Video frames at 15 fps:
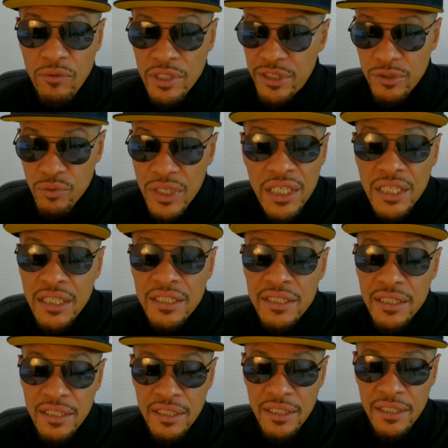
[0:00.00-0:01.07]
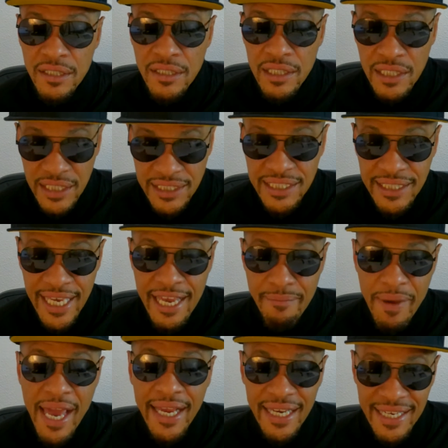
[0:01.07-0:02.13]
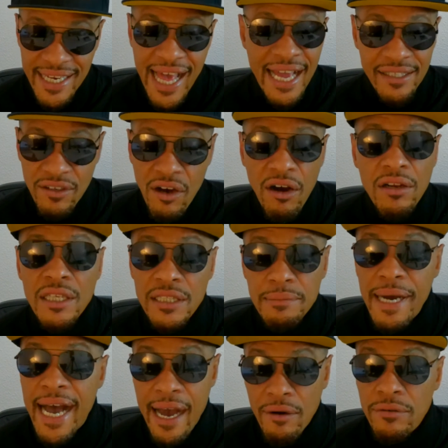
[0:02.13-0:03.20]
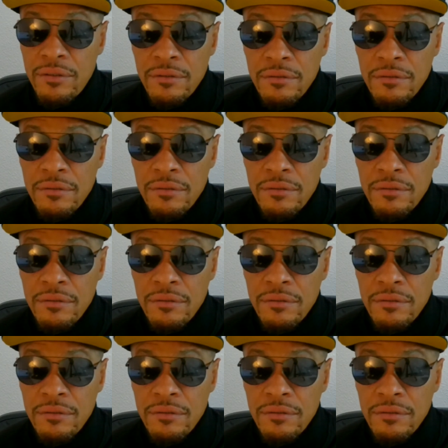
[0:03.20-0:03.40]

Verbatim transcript: Well, you was, because he came back and knocked all of them out.